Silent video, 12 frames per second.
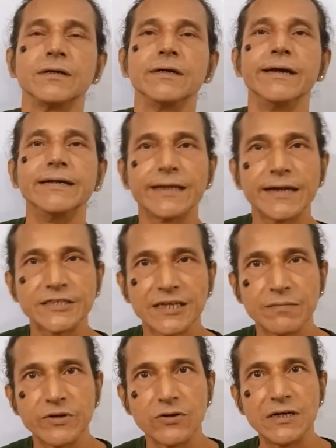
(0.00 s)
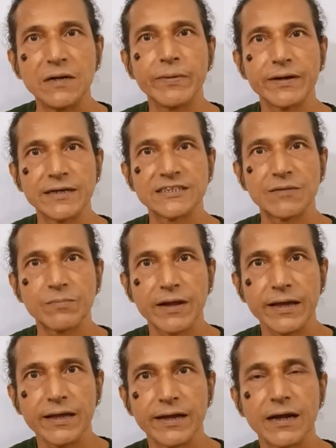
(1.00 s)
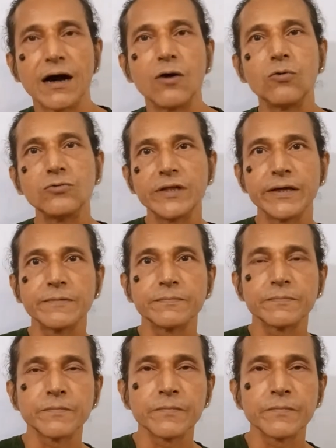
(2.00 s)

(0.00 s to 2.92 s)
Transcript: interaction between demand and supply and how they